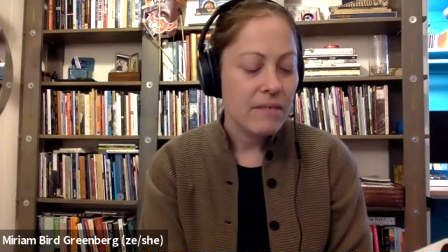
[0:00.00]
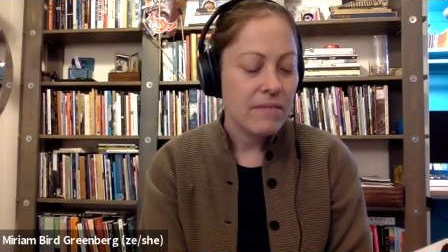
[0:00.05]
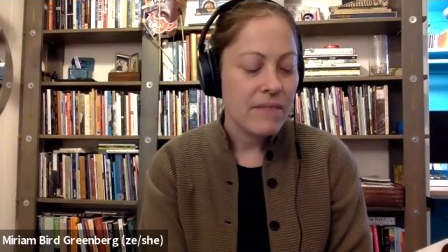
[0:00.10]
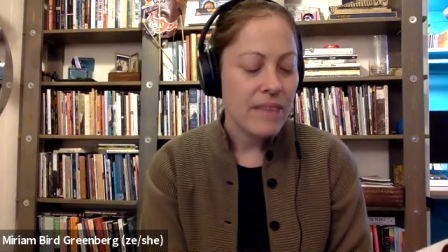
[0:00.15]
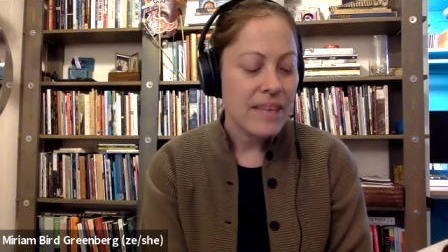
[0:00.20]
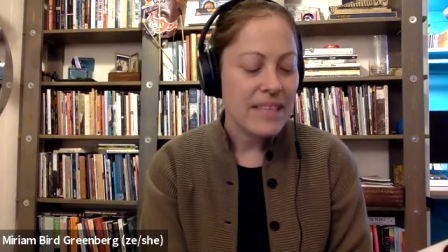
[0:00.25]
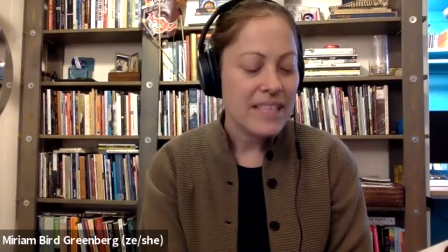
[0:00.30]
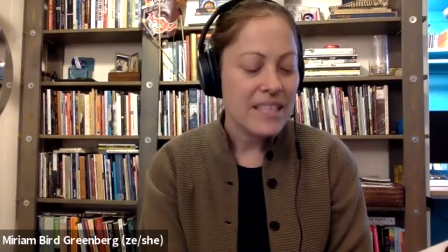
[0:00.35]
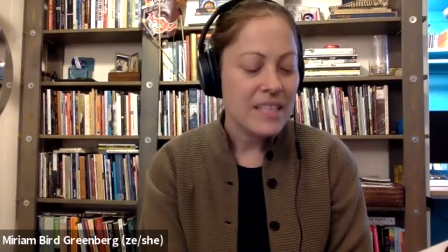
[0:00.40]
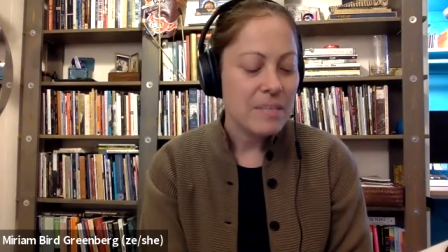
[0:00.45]

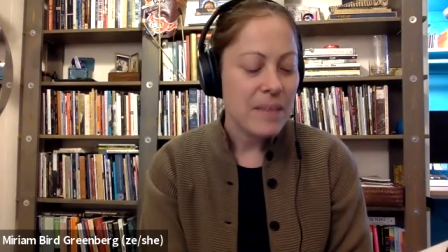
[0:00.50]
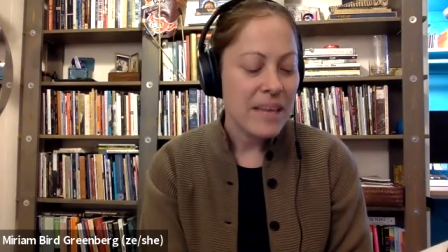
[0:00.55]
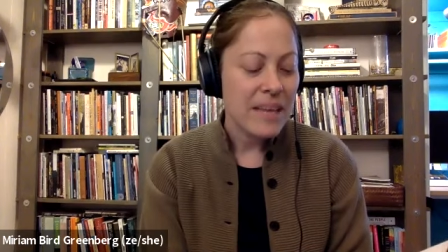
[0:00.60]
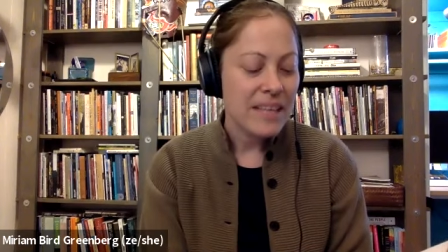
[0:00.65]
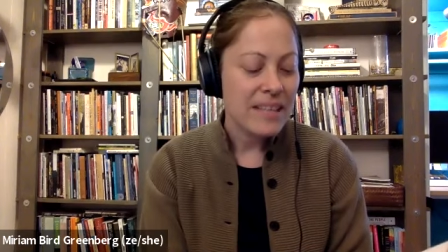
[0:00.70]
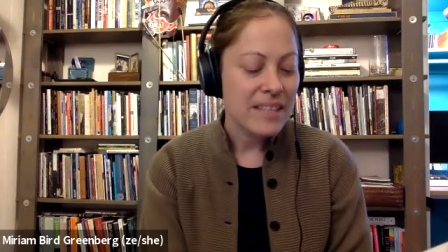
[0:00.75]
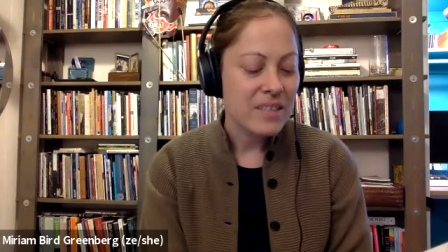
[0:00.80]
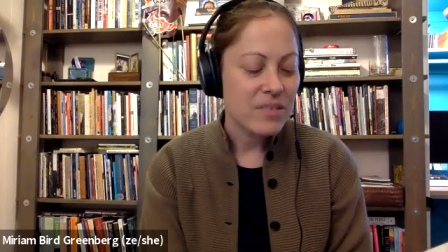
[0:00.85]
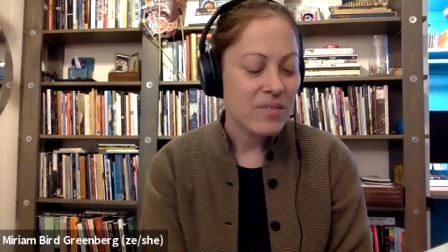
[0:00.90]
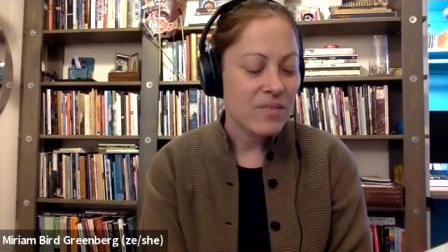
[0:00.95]
faces
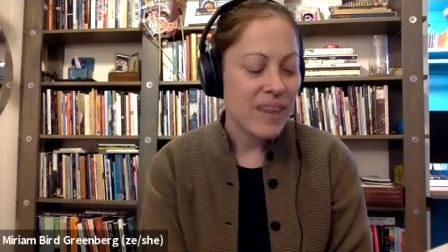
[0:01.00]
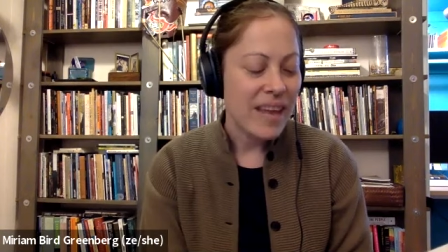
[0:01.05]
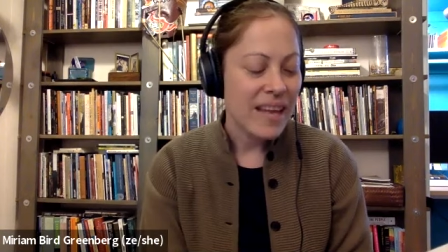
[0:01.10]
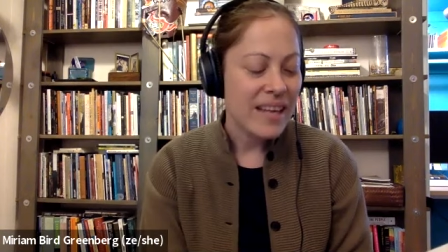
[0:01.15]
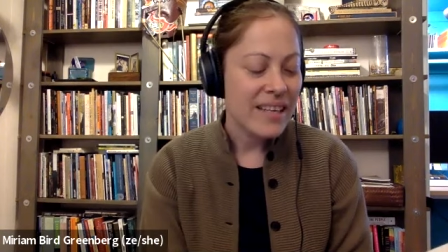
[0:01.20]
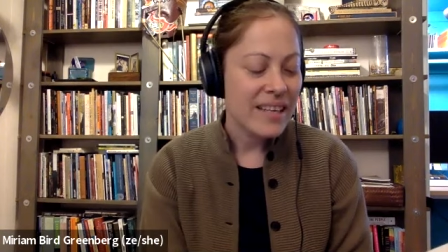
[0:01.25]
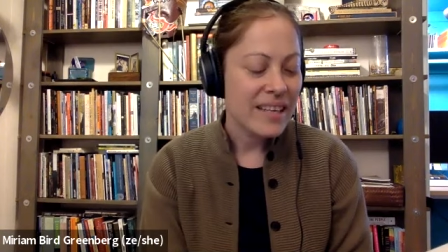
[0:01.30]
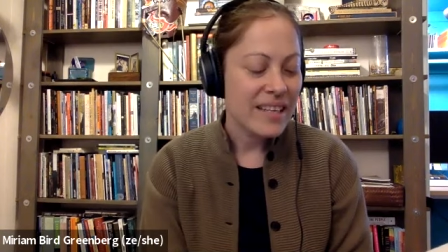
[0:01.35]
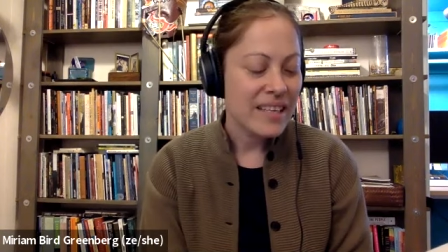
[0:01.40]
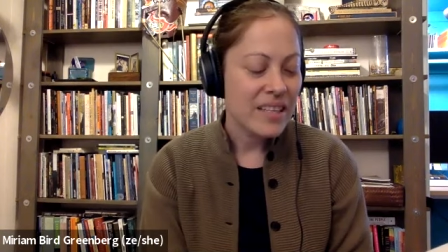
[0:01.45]
painted
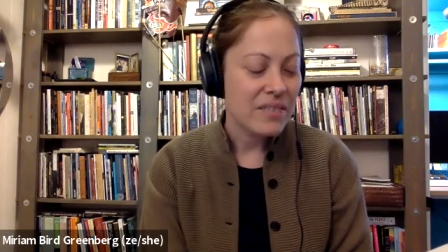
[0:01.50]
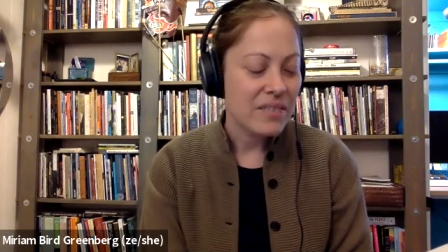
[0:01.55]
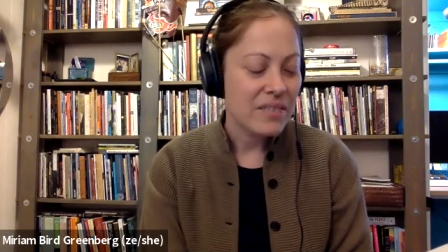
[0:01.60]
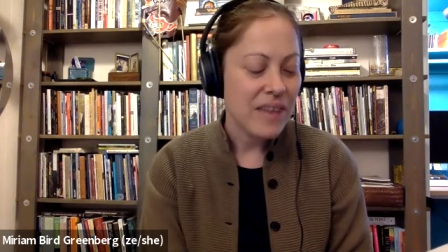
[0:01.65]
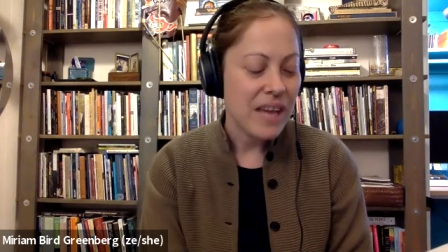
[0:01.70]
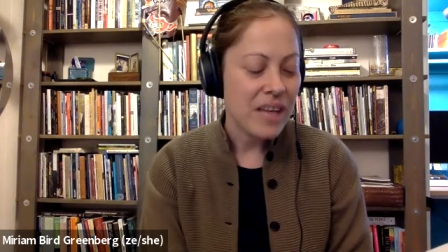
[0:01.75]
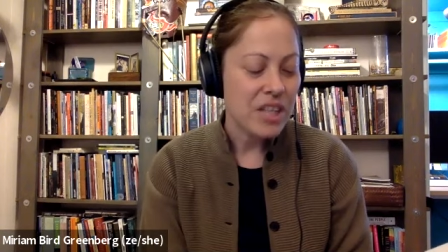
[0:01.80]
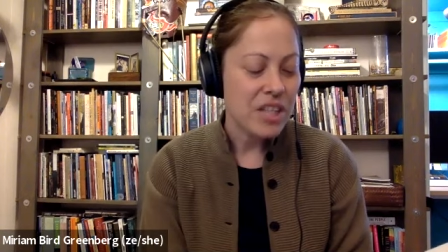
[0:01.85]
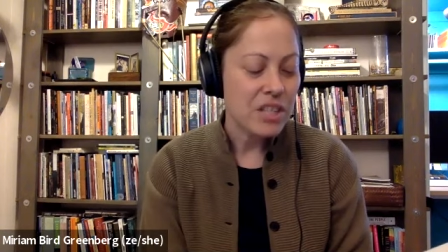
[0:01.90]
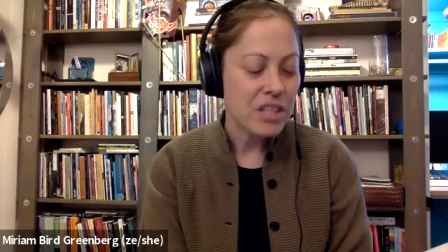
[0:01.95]
red in the
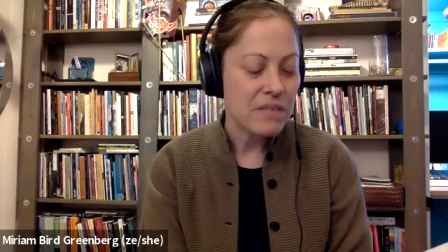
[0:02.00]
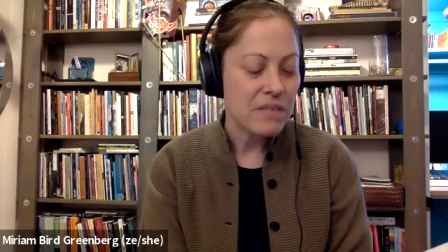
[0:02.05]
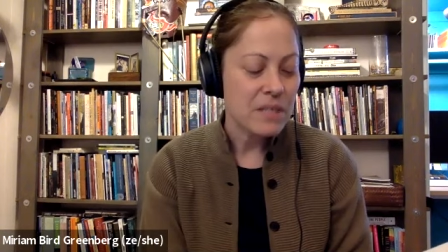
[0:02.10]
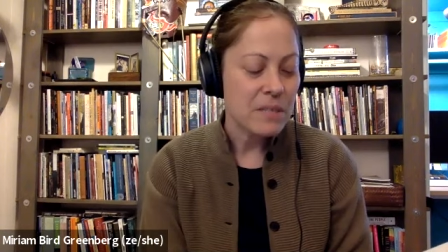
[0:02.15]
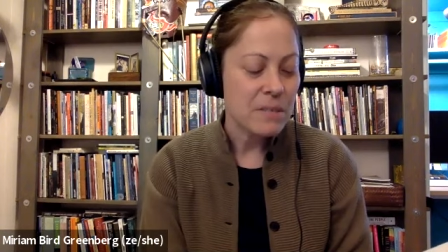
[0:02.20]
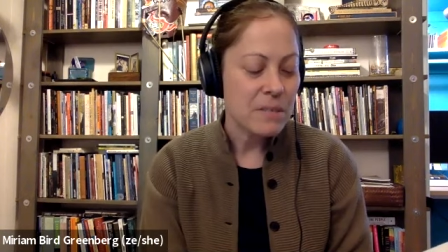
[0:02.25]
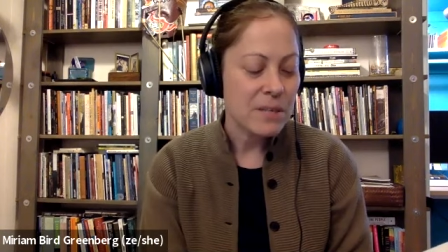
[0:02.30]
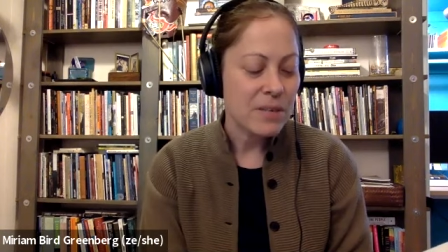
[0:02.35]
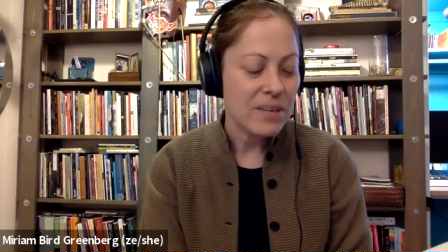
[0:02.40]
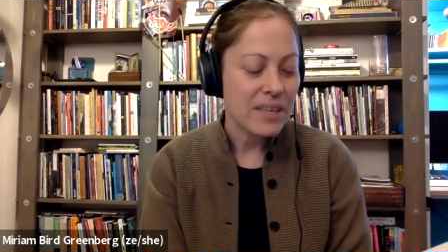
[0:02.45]
fashion of
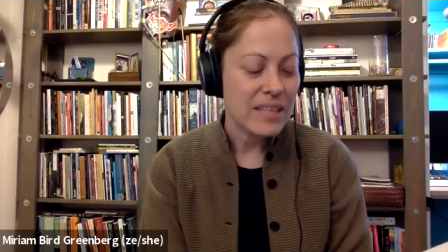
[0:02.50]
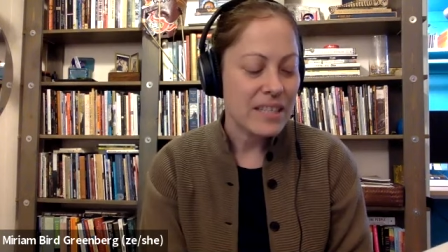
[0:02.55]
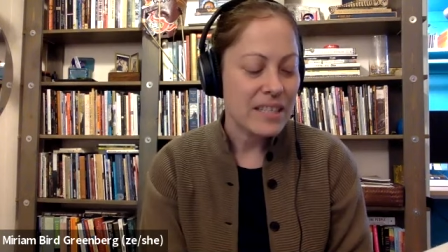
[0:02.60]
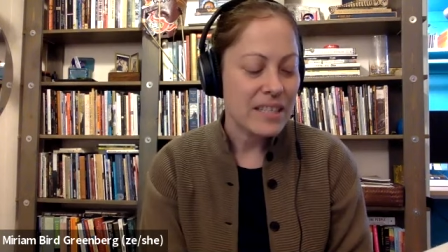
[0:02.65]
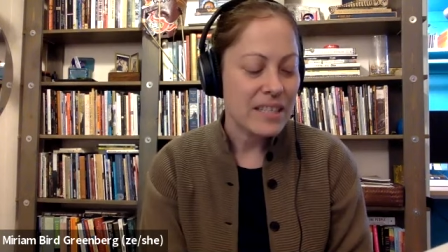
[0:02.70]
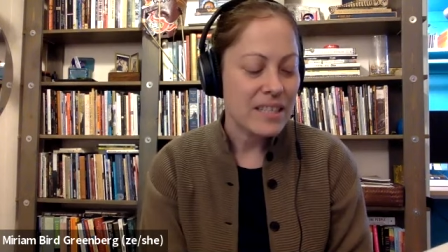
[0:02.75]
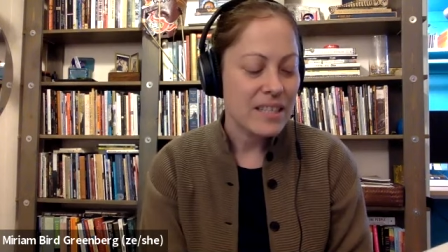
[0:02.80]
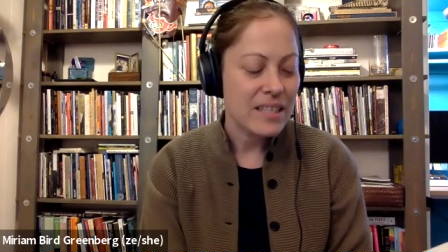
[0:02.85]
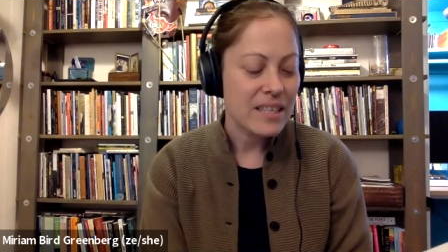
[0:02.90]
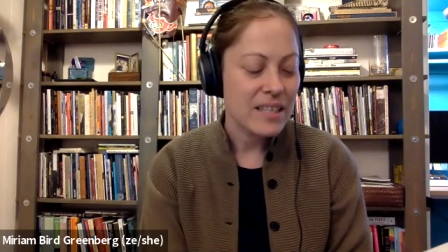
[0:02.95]

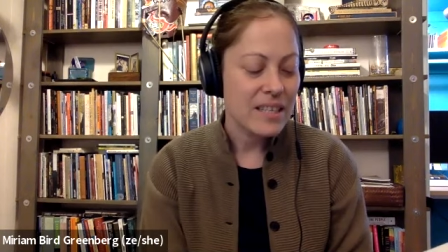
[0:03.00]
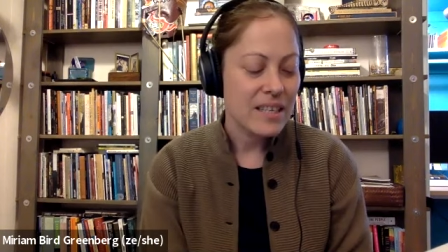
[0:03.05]
spirits,